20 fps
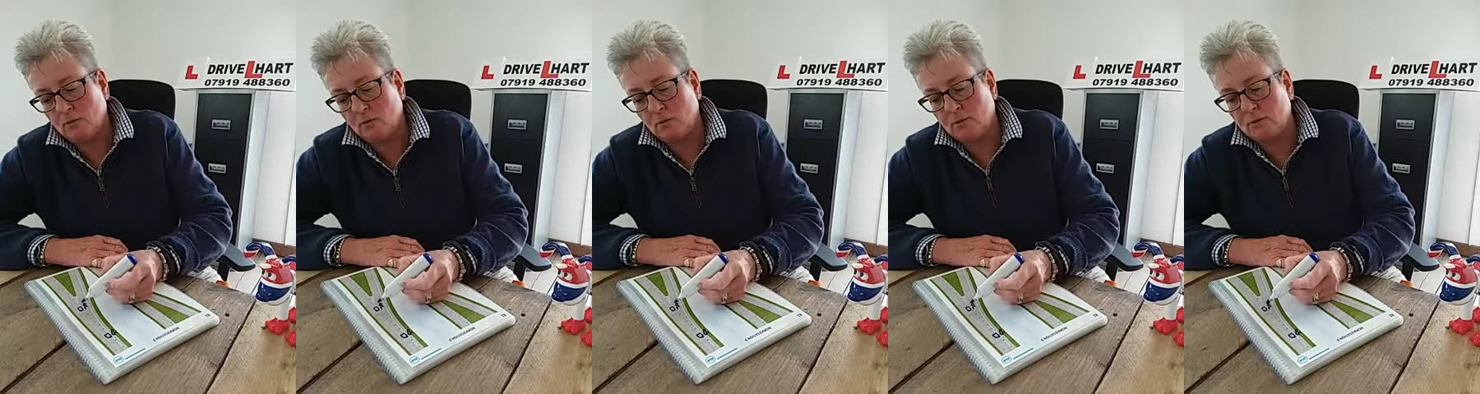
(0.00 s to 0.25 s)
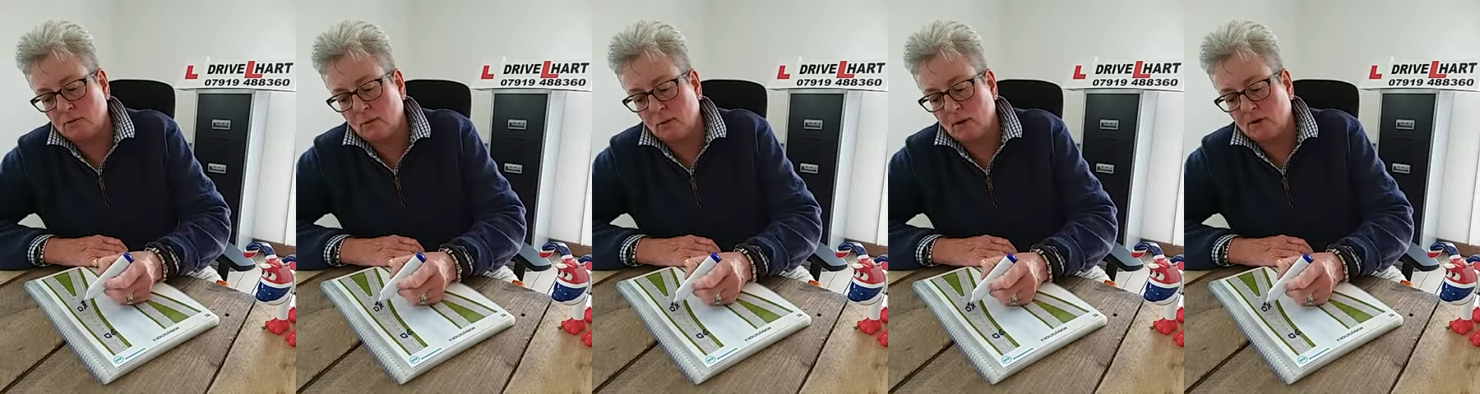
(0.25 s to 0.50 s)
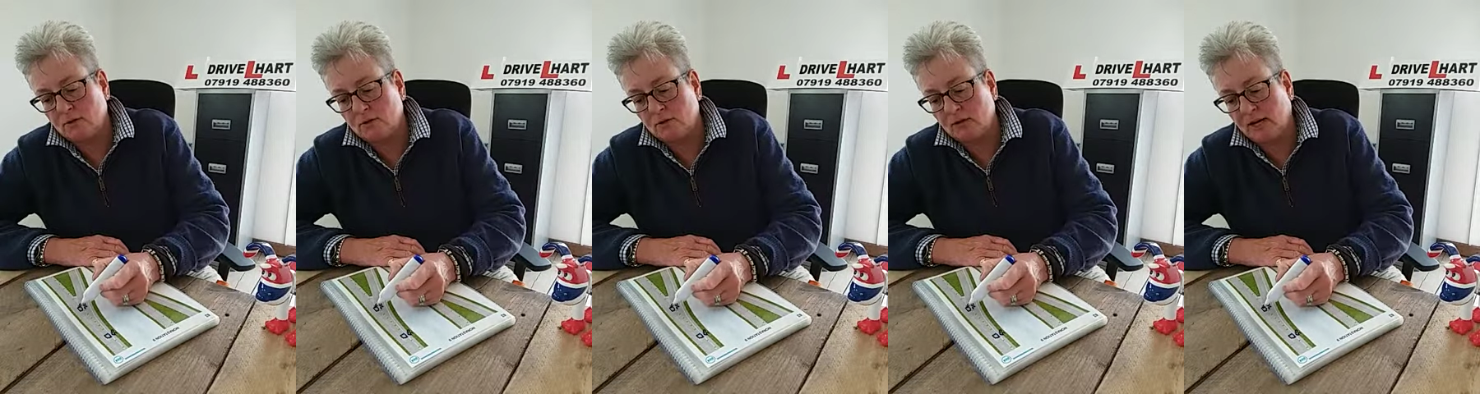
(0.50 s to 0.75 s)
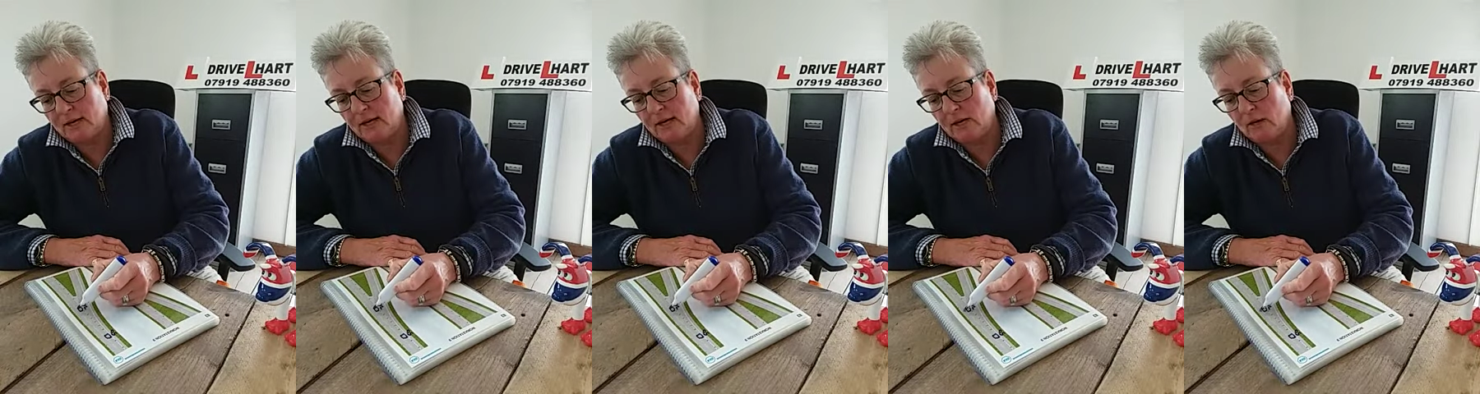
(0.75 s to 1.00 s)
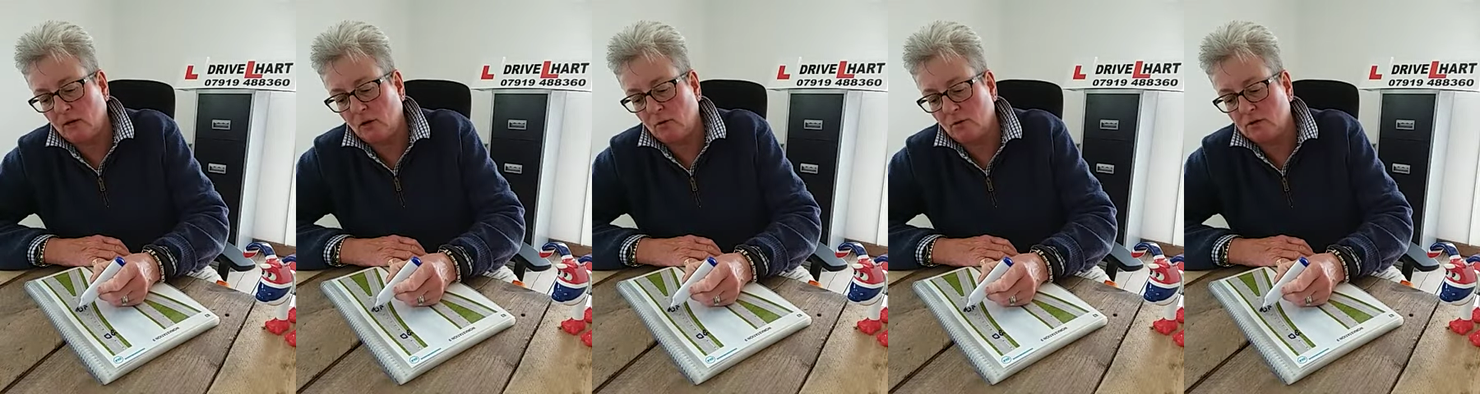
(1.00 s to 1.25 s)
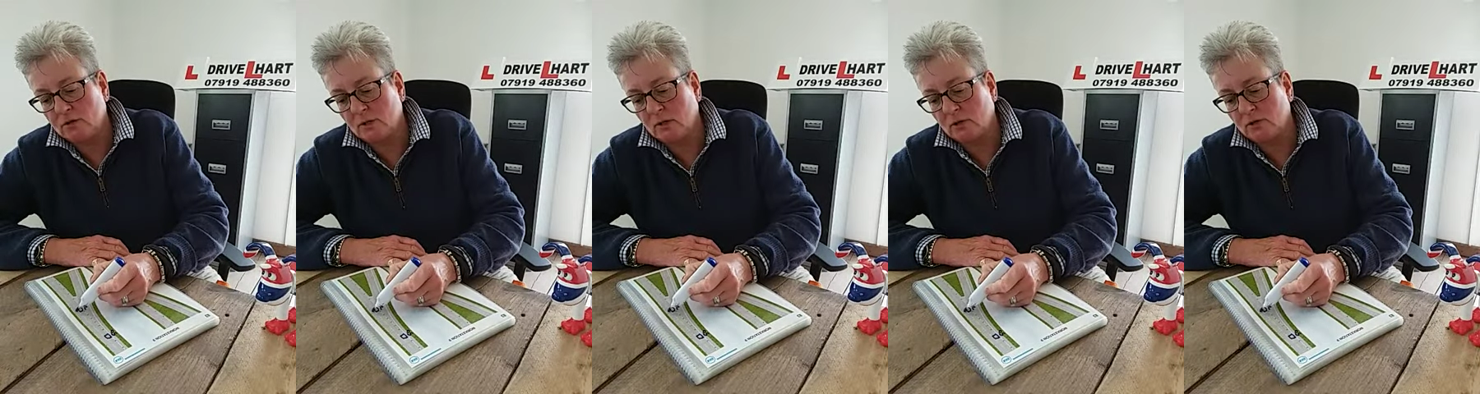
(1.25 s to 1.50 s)
always worth checking
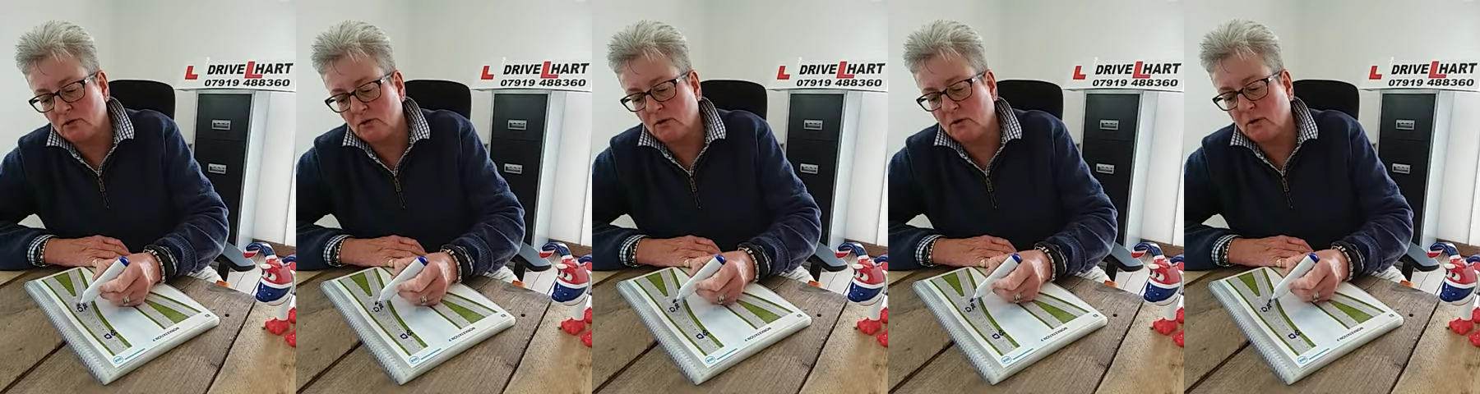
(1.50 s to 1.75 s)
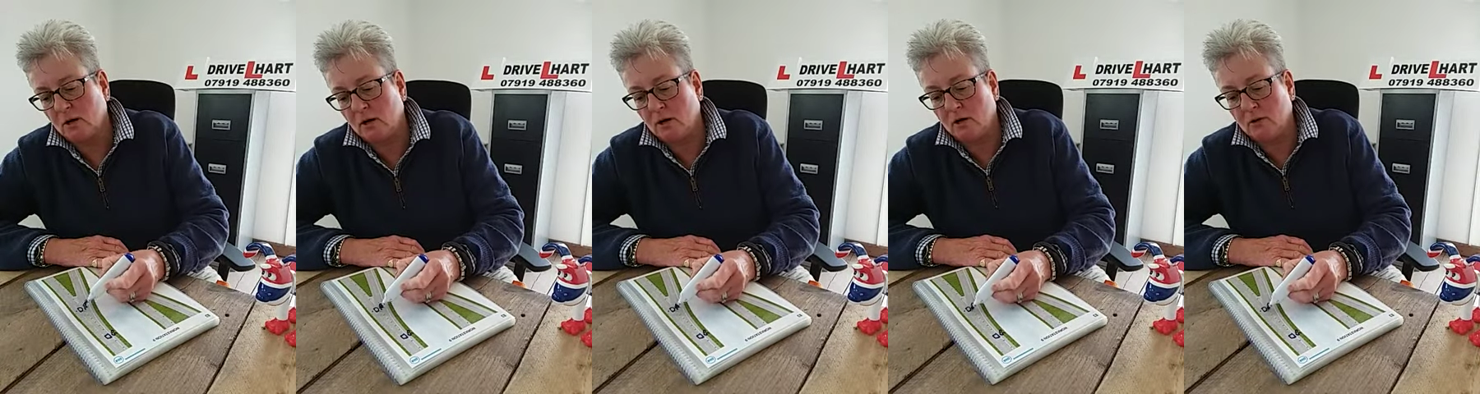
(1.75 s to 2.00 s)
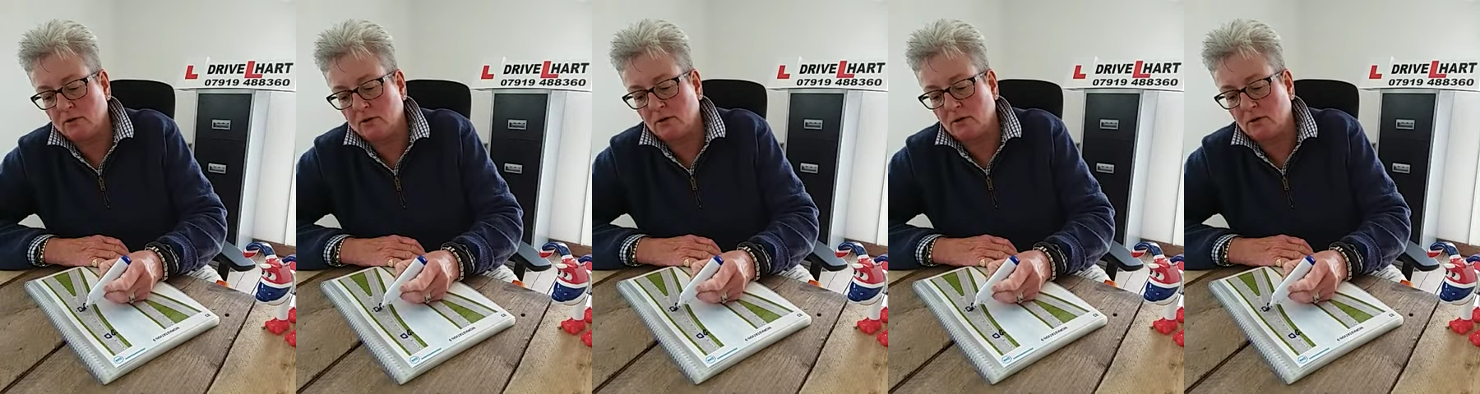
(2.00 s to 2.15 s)
alongside your car